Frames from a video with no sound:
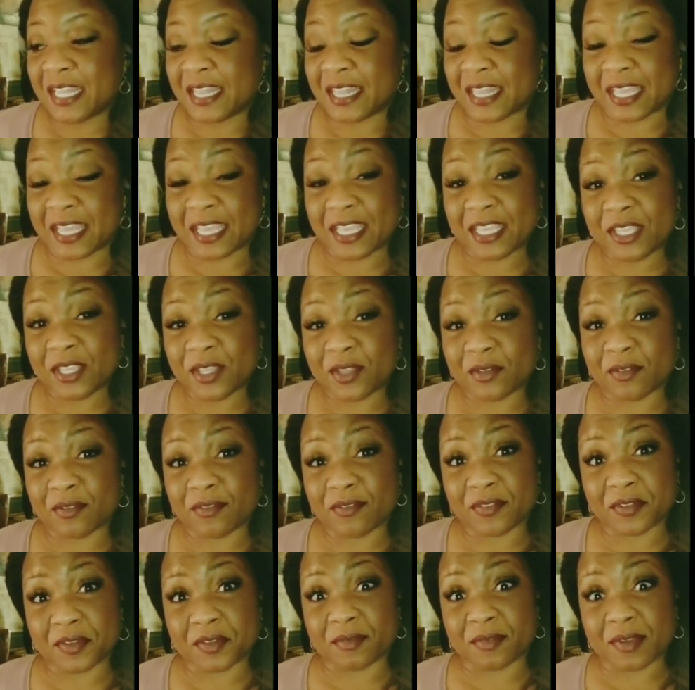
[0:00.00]
thank you
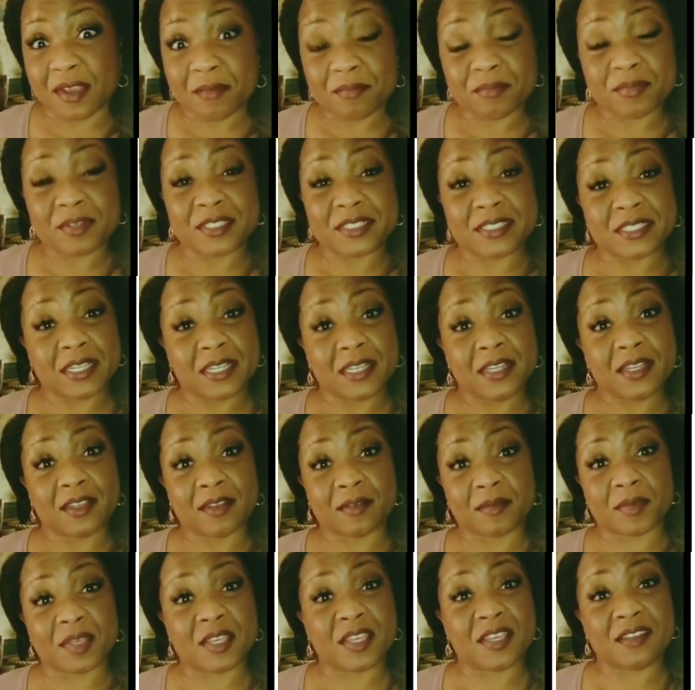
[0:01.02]
for
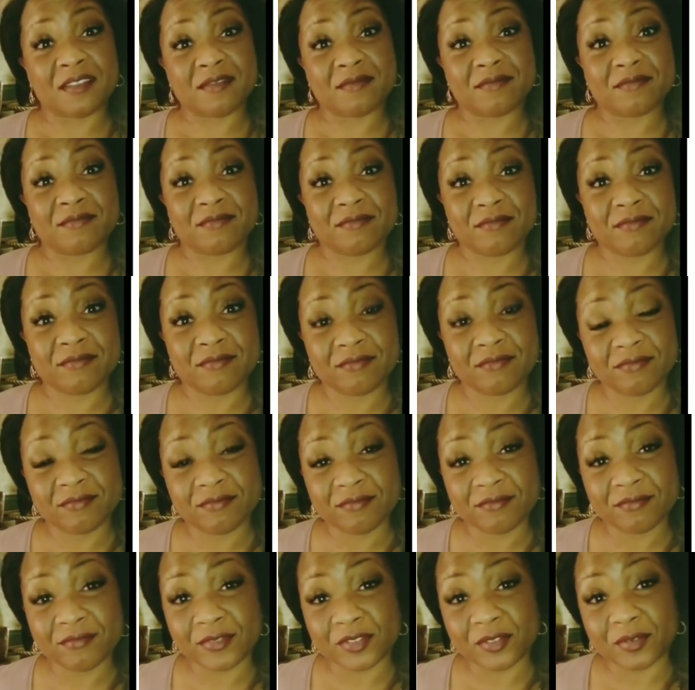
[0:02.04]
representing me,
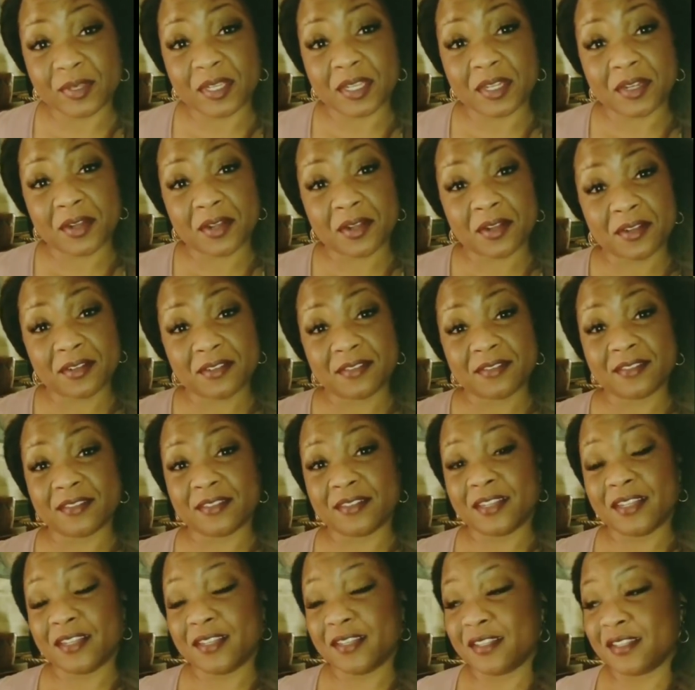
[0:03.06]
sweetheart.
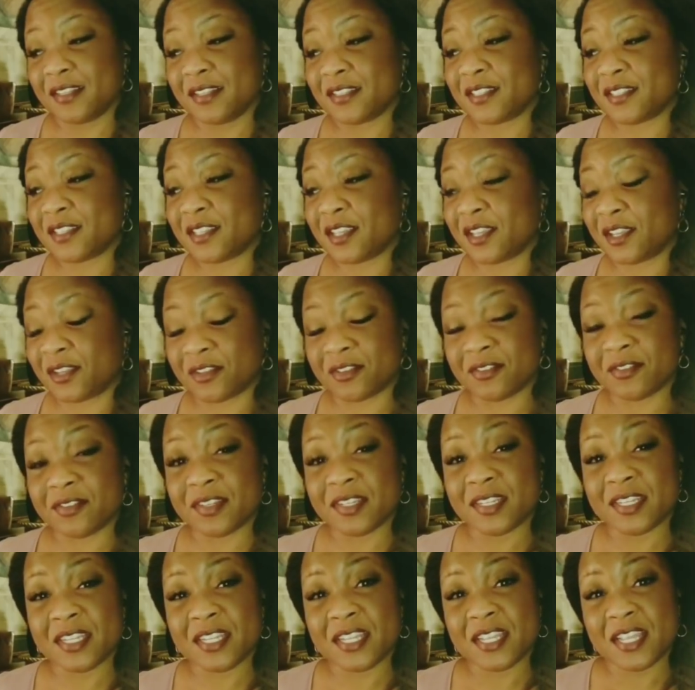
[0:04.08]
Yeah, that's cute.
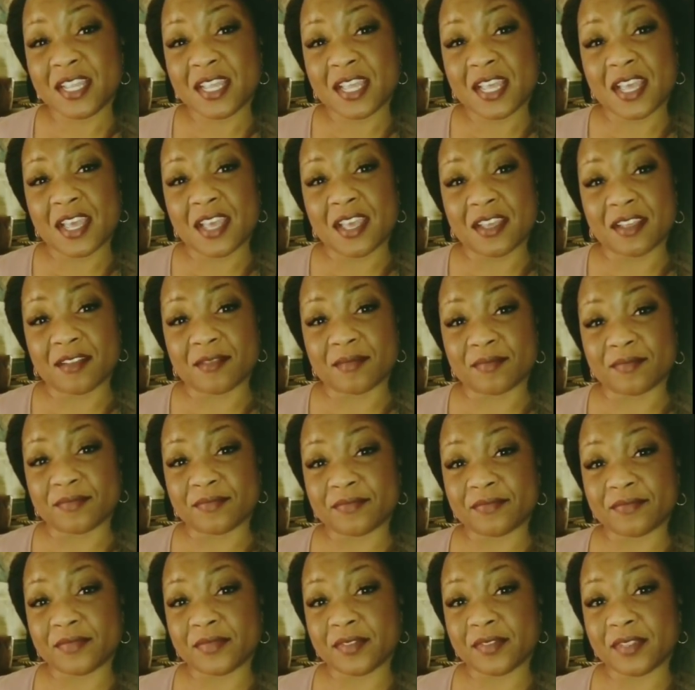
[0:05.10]

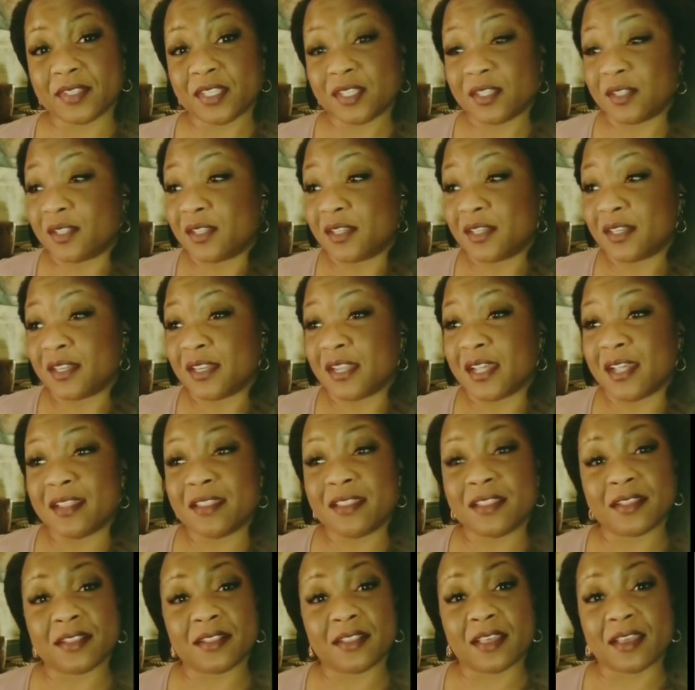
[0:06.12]
You look
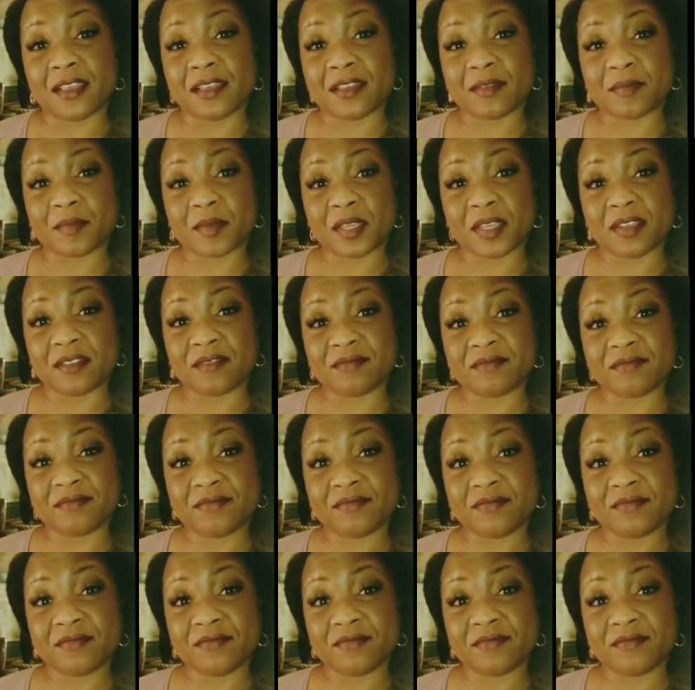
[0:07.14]
nothing like me.